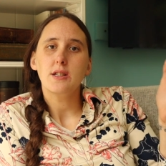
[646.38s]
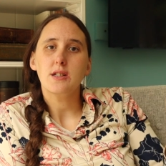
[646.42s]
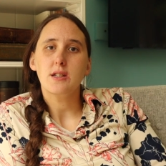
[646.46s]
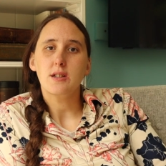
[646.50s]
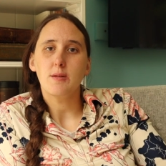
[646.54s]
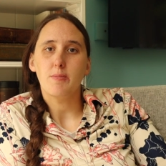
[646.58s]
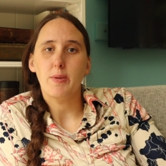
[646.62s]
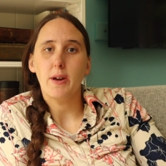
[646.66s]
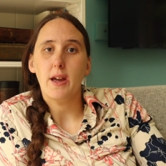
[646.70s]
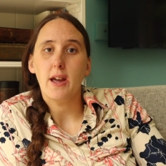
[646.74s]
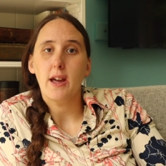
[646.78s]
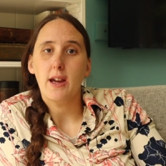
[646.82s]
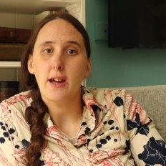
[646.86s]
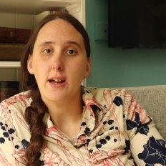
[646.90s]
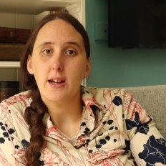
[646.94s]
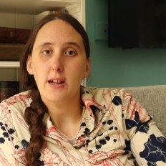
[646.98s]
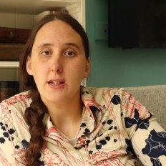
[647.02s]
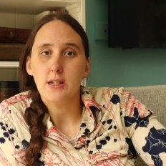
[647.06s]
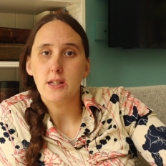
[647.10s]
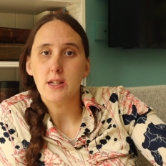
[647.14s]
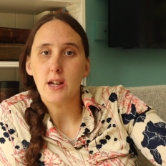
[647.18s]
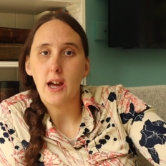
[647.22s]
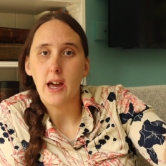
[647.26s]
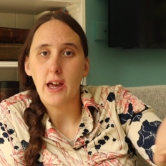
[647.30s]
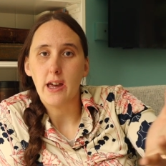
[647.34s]

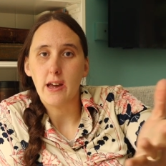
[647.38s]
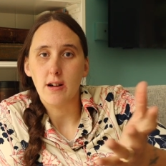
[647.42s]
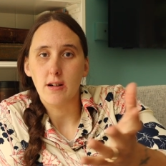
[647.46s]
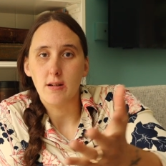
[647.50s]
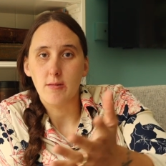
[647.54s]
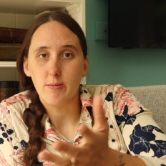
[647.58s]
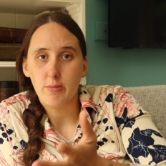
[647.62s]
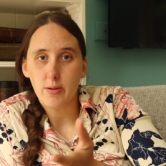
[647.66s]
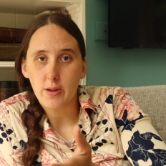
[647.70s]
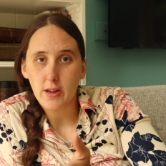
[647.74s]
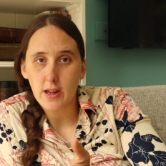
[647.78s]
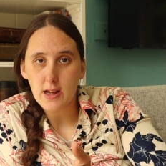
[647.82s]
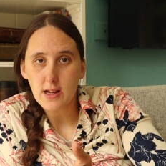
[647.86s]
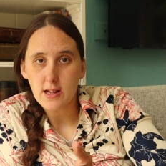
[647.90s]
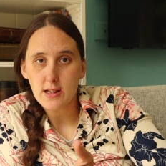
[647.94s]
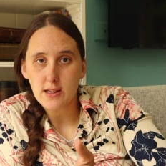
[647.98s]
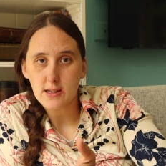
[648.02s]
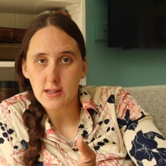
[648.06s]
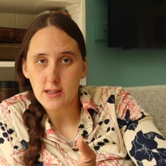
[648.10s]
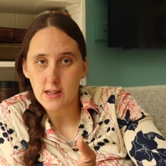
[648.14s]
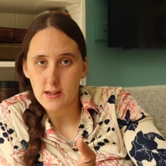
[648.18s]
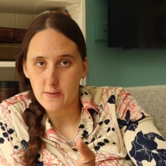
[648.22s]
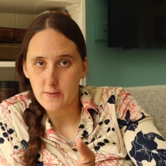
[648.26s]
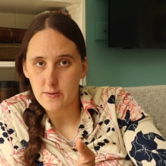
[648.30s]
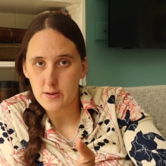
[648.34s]
japanned iron
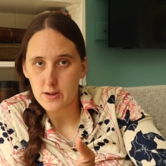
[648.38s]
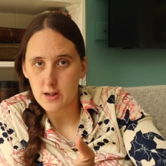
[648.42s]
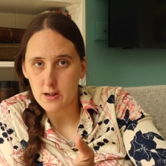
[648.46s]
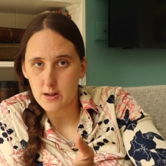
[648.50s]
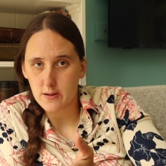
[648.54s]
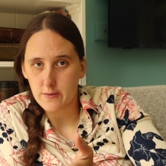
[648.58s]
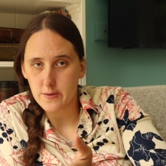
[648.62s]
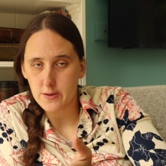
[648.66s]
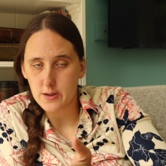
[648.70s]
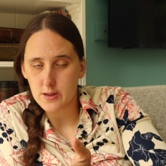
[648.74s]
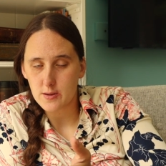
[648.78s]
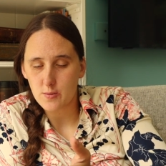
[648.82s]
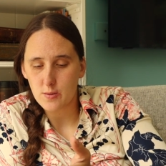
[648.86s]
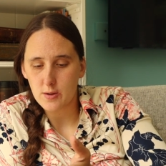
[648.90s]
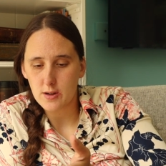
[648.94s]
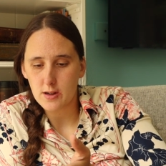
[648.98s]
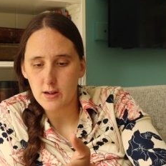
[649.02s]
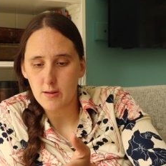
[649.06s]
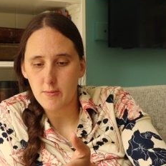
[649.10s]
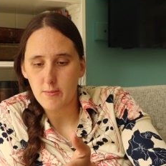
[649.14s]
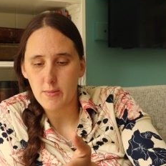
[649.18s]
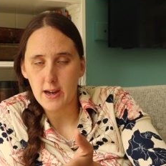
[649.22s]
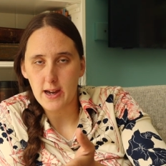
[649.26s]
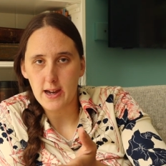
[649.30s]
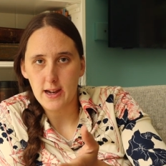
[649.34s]
plates like photographers
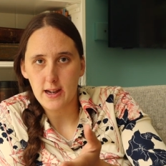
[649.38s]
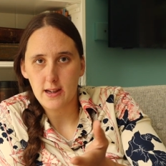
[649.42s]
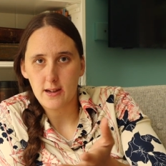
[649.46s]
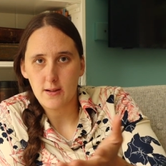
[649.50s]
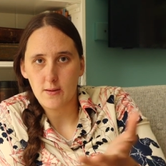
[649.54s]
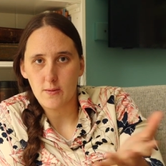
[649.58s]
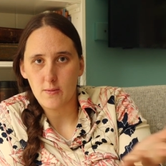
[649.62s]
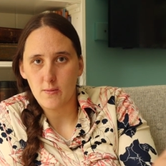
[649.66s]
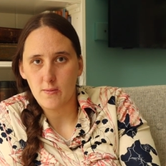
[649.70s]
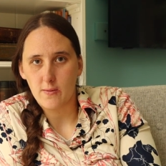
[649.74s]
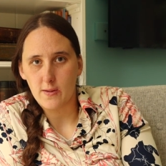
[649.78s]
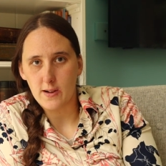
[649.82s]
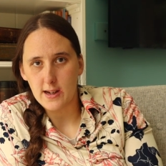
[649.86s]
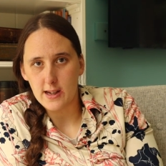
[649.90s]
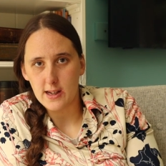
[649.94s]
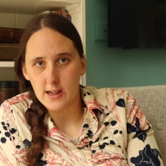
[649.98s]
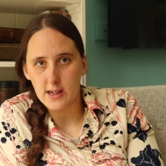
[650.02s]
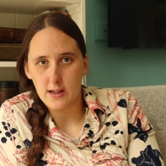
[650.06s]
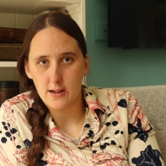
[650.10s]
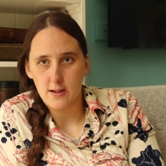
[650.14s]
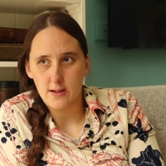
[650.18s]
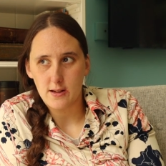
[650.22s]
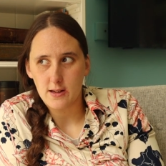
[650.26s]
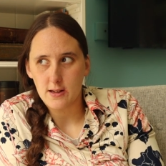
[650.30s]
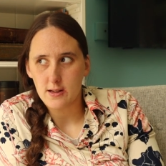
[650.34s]
would back
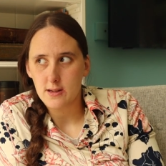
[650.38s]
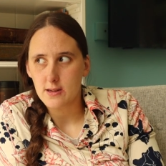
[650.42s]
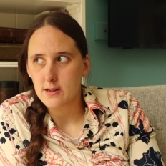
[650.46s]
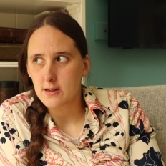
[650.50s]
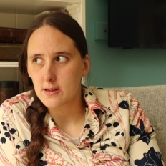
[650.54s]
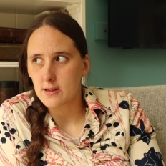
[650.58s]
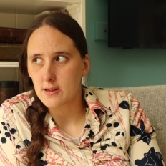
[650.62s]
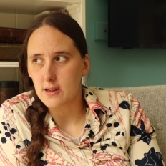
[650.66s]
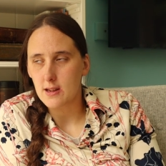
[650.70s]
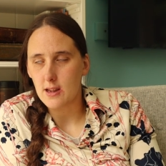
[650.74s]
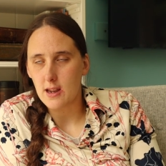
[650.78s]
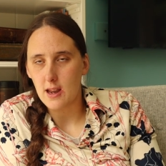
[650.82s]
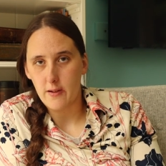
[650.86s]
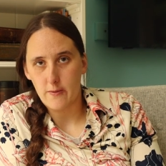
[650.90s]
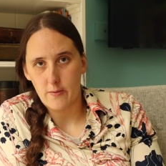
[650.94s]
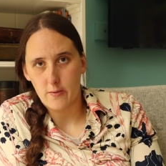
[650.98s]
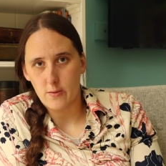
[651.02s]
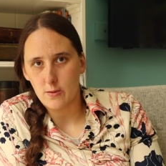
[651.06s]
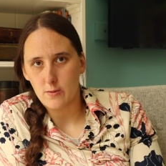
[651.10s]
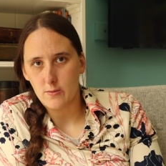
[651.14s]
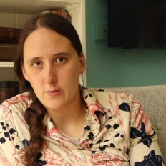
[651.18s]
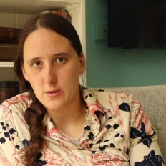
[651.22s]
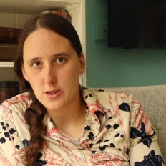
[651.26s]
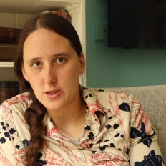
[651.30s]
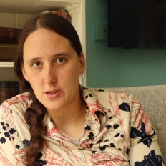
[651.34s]
when
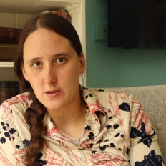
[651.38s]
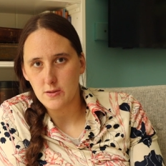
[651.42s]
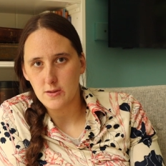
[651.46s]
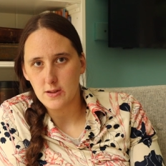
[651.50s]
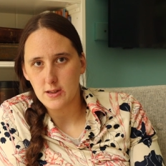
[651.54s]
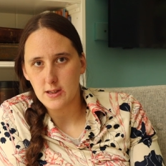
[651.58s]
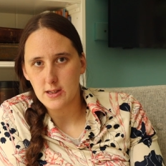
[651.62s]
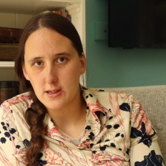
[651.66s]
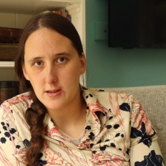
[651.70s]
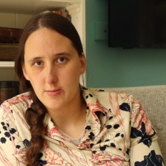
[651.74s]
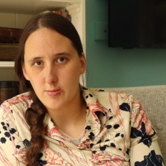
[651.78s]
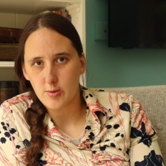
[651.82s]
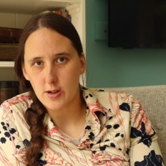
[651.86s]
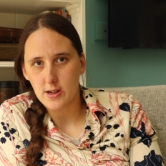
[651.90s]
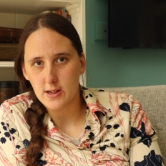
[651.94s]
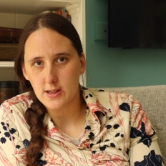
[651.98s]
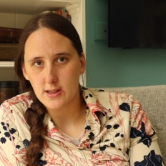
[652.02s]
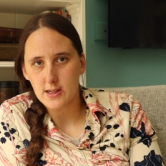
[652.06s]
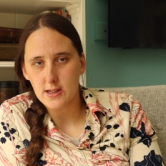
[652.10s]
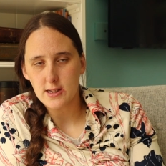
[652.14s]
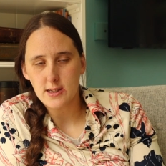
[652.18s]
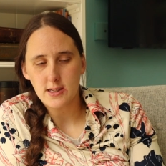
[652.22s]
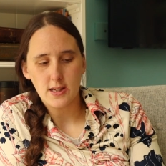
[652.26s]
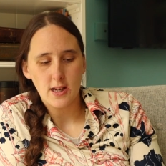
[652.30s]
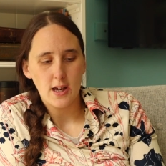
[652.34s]
everyone was shooting this
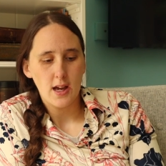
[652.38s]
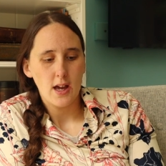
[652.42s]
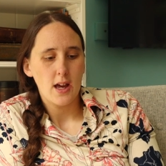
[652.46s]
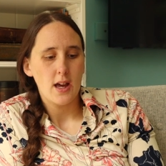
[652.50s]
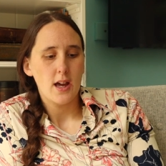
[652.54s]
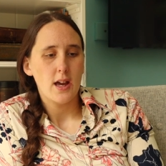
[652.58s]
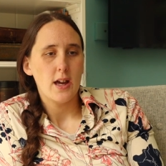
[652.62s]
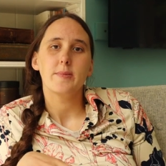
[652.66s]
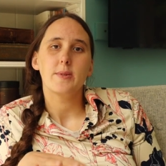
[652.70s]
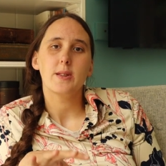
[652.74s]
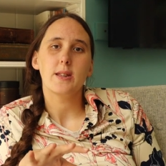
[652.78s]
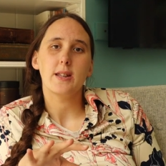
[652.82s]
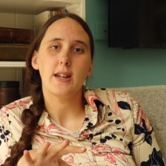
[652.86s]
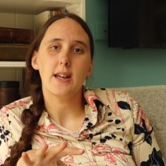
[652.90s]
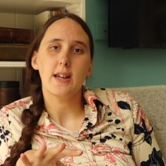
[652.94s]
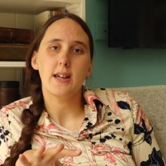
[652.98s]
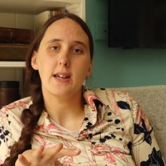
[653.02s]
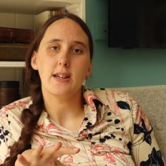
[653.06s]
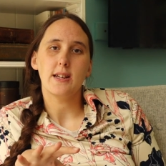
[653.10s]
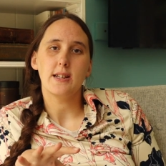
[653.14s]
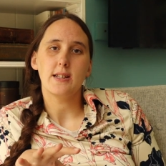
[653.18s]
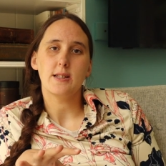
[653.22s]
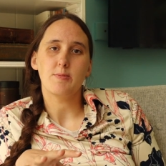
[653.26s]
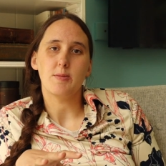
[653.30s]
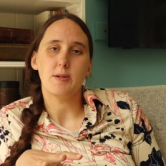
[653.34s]
process, today
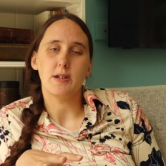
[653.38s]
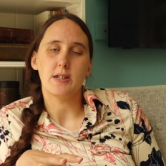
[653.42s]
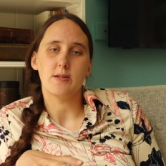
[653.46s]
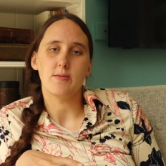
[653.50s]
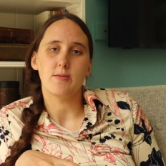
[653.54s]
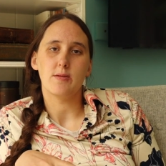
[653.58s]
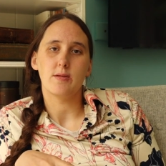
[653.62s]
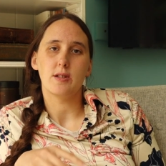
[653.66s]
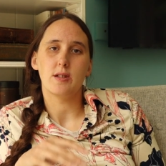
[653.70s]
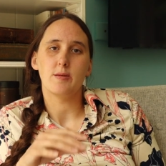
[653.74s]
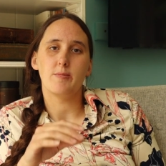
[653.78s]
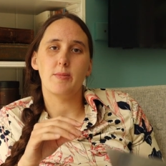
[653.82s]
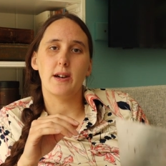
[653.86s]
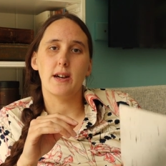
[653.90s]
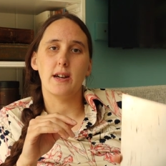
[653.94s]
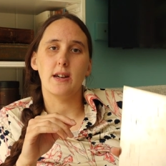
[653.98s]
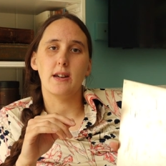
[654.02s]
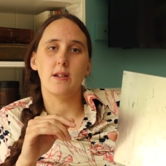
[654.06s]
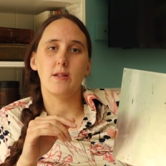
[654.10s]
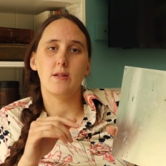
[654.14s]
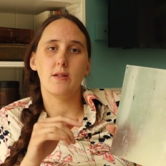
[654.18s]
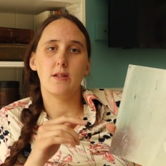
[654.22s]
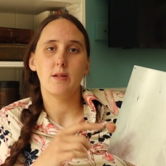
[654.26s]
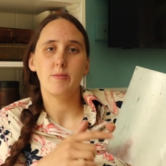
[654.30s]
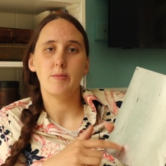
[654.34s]
it is possible to buy
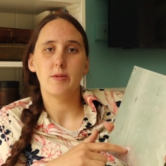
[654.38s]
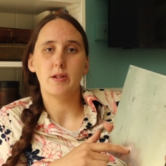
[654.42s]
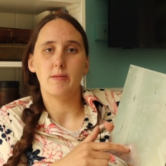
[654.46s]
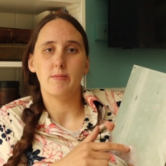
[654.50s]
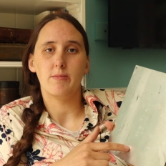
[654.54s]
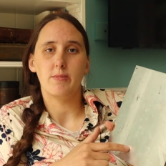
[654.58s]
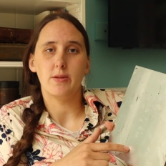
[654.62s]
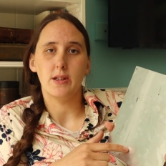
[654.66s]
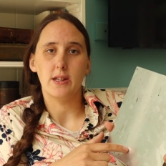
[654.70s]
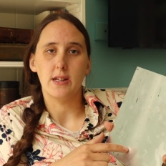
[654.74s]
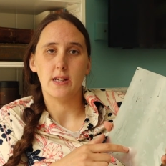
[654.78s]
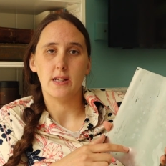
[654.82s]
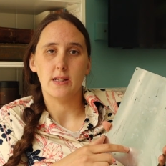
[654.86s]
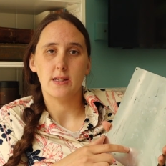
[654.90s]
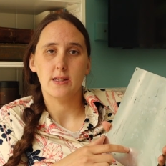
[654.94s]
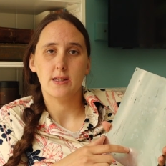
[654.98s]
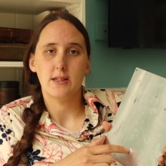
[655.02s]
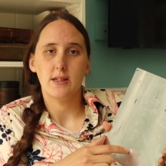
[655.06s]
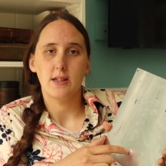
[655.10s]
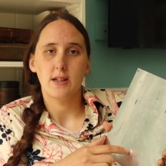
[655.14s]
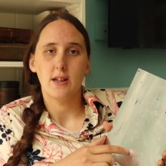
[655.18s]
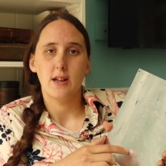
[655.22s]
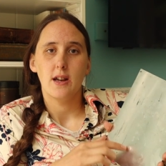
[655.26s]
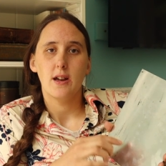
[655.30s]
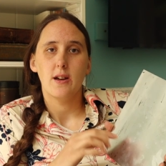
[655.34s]
aluminum
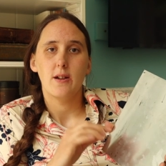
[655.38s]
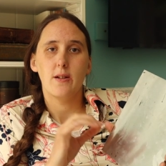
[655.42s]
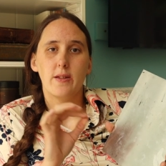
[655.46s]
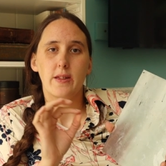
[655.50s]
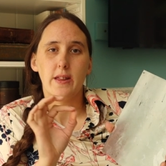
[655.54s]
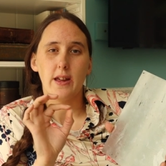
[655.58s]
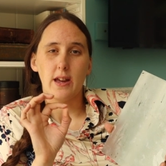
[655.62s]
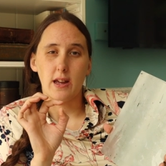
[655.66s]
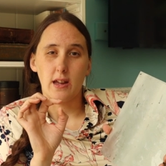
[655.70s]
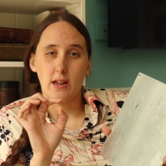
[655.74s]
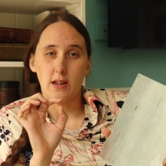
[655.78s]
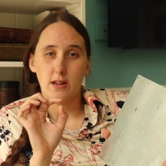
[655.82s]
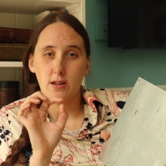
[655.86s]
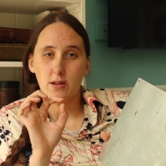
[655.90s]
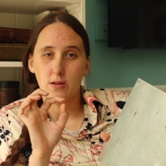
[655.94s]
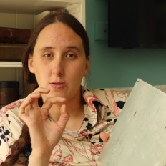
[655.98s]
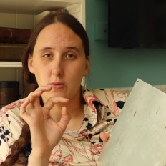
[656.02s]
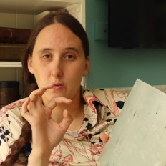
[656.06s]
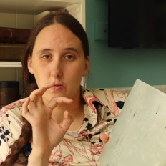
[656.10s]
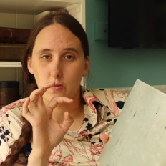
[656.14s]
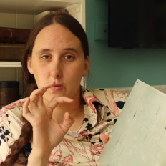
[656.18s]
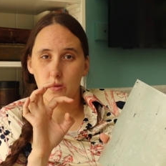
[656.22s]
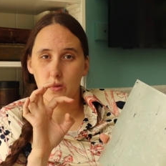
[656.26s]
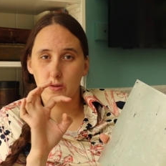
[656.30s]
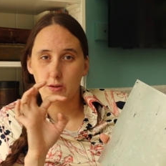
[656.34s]
plates that
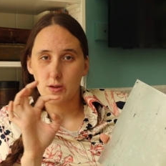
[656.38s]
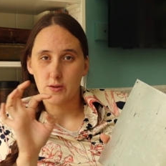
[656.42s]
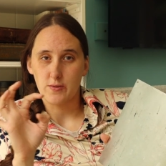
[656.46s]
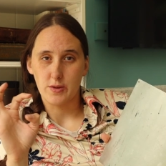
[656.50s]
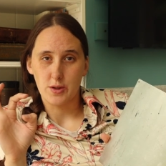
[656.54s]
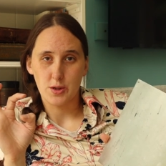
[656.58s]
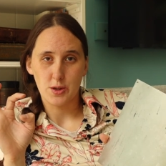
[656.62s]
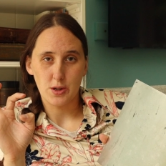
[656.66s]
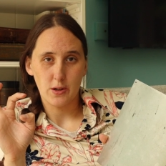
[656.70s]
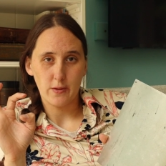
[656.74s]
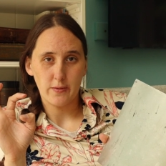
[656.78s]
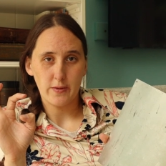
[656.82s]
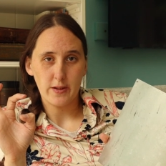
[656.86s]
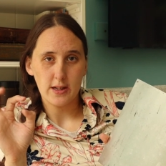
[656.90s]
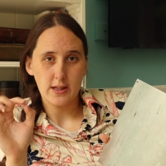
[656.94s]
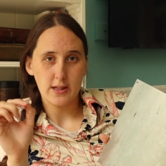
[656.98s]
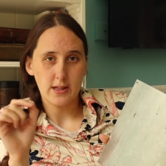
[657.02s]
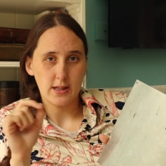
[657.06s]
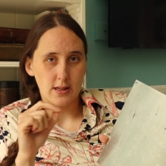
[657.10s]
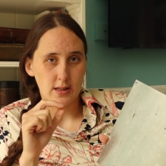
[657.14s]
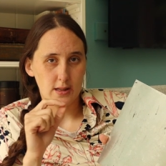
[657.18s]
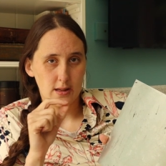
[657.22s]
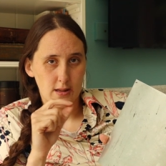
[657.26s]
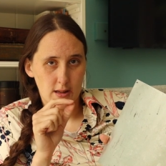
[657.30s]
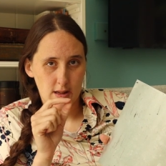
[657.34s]
you use for trophies.